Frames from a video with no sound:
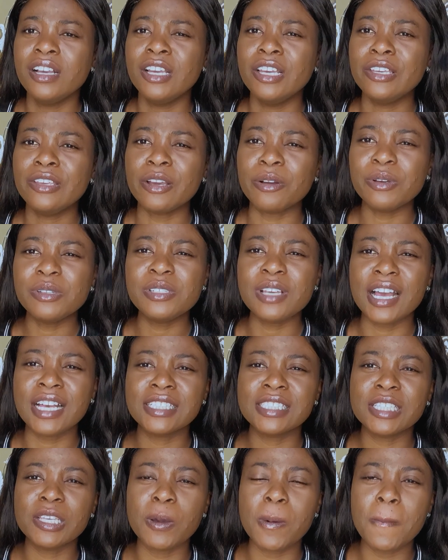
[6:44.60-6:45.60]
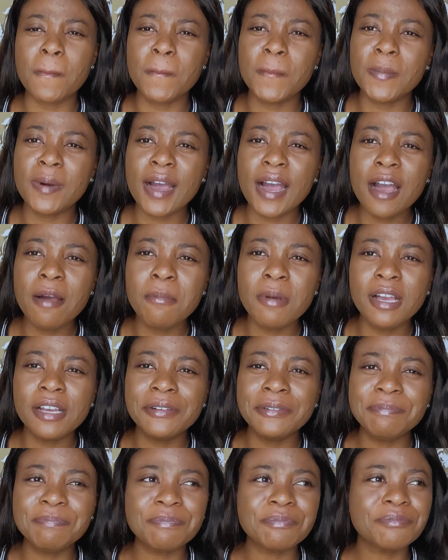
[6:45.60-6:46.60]
you're going to ask your mama,
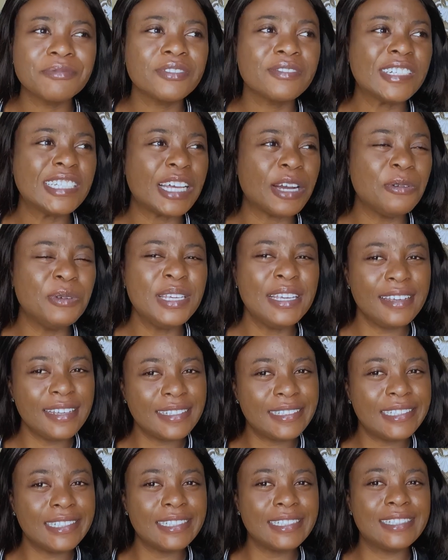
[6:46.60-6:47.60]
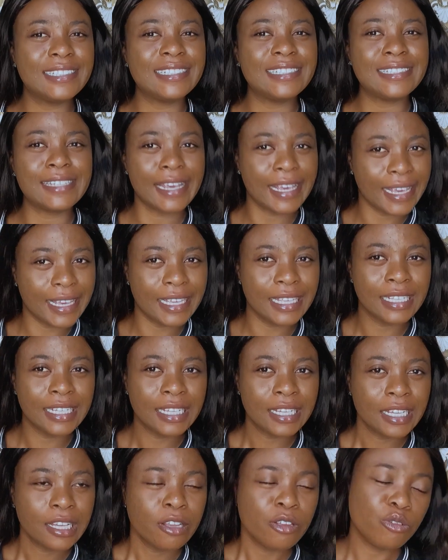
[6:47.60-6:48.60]
what are we eating today?
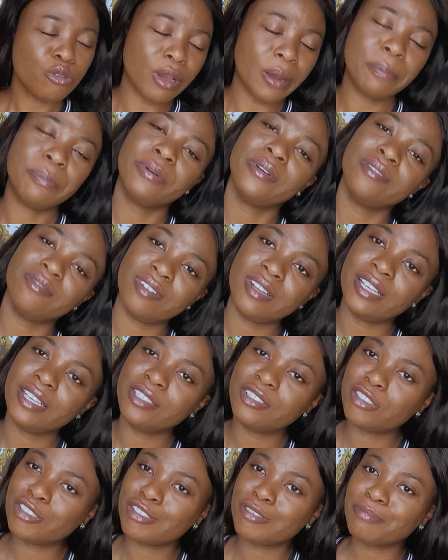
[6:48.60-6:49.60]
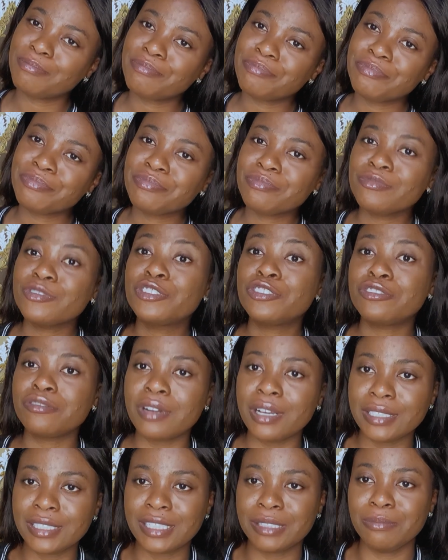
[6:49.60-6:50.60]
You are privileged.
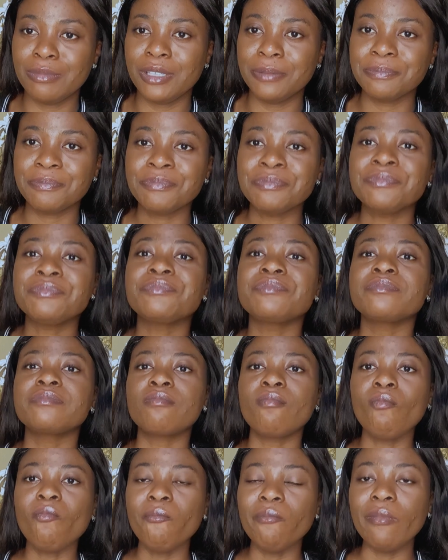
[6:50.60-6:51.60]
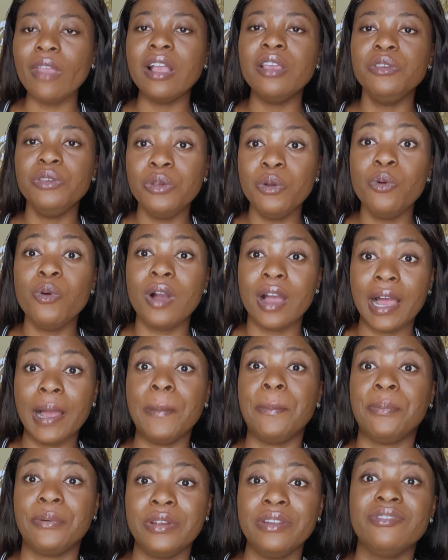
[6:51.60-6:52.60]
Trust me, you are
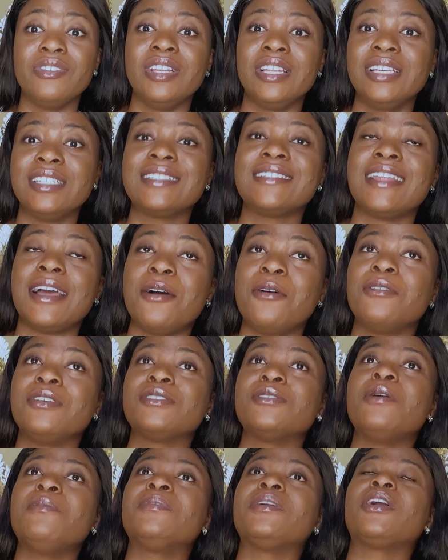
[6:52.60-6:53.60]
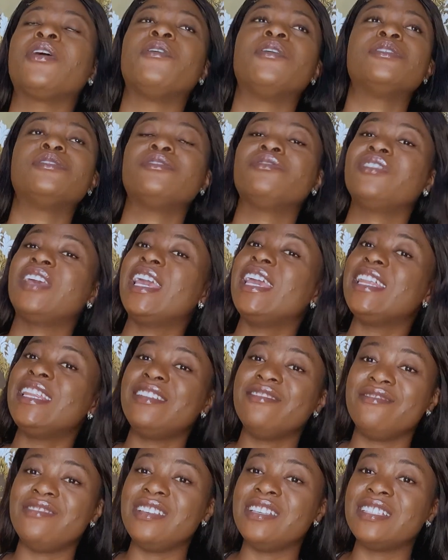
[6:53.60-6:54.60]
privileged. Now, it's not because of
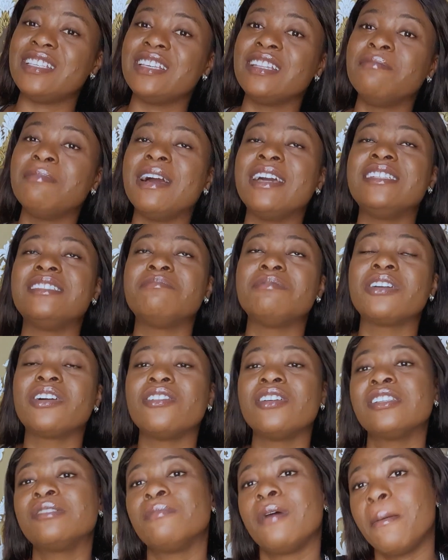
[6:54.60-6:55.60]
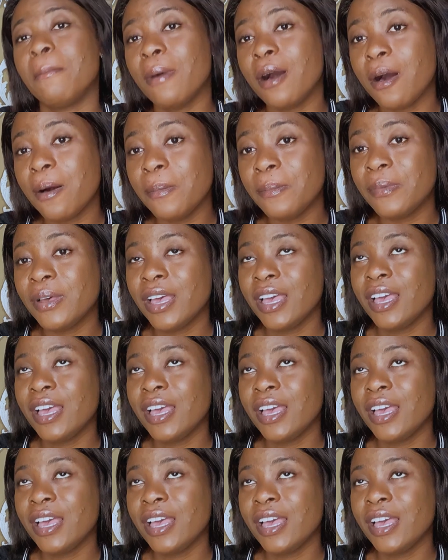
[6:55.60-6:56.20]
any reason, but it's because my mom